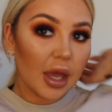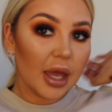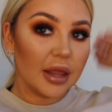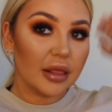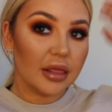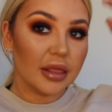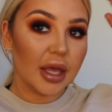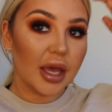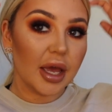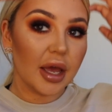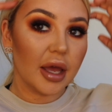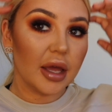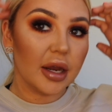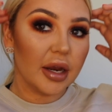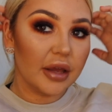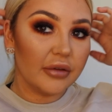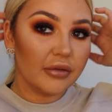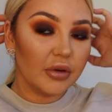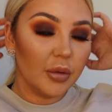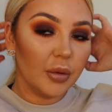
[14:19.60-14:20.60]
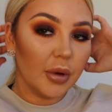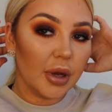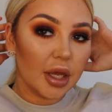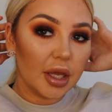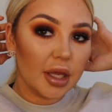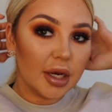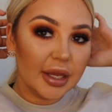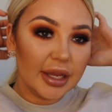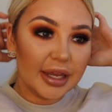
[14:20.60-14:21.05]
And that, everyone,